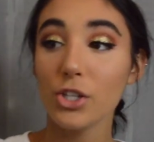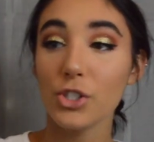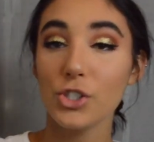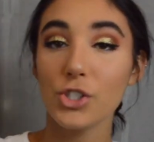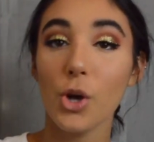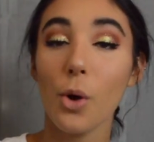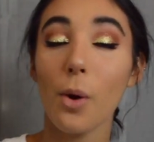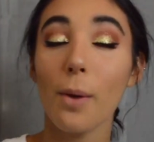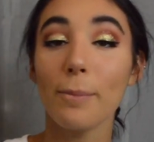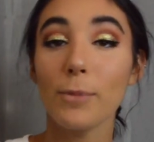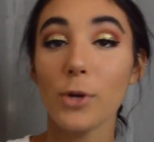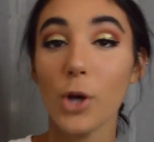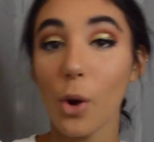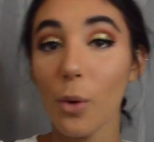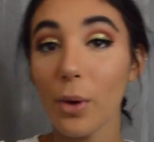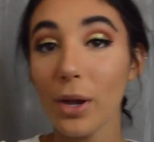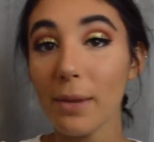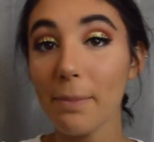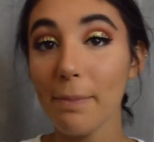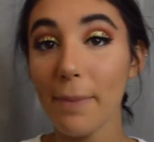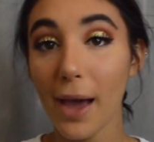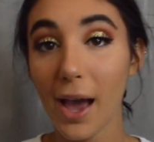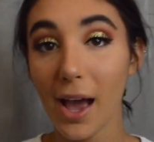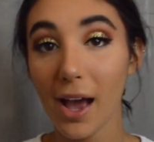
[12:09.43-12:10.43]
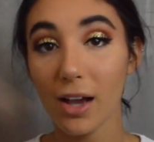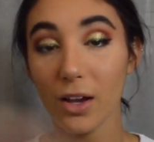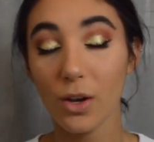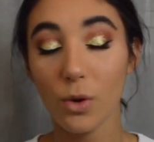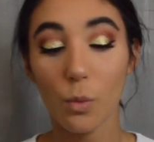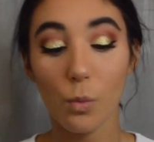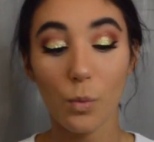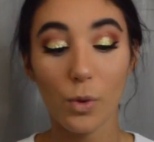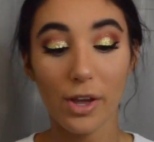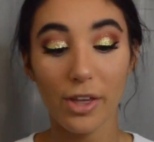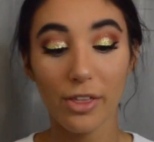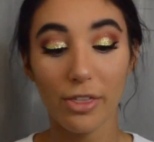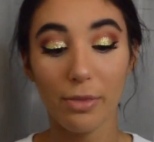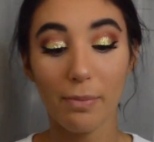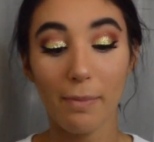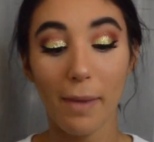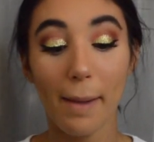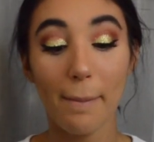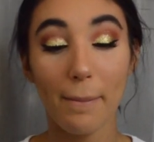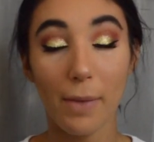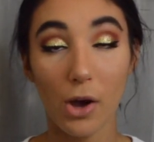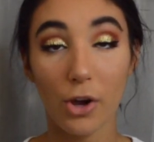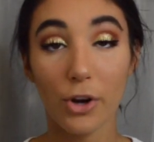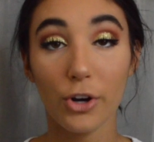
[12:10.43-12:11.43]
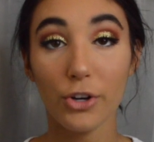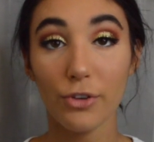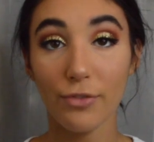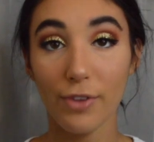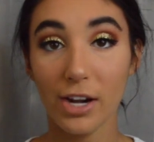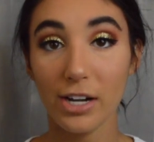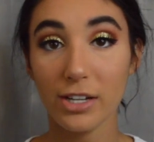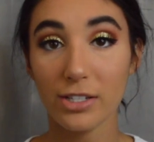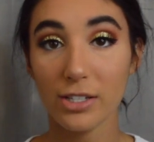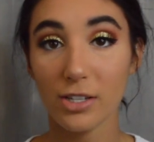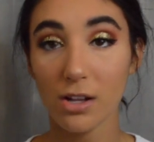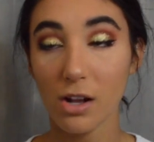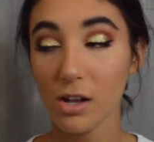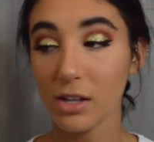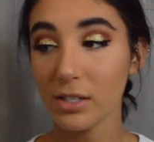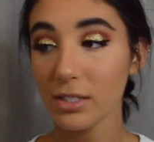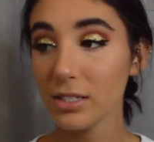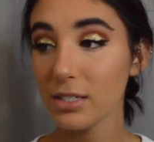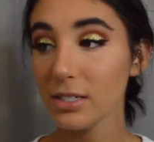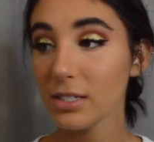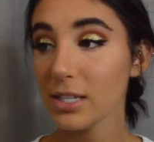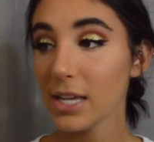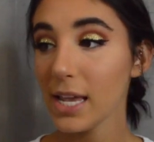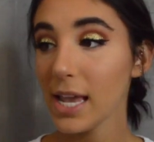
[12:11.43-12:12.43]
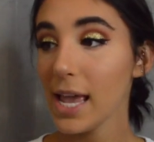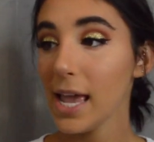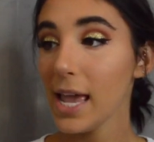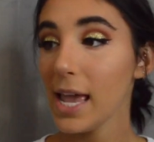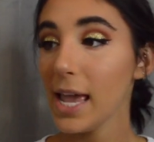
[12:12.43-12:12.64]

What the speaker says: So I'm going back with my Modern Renaissance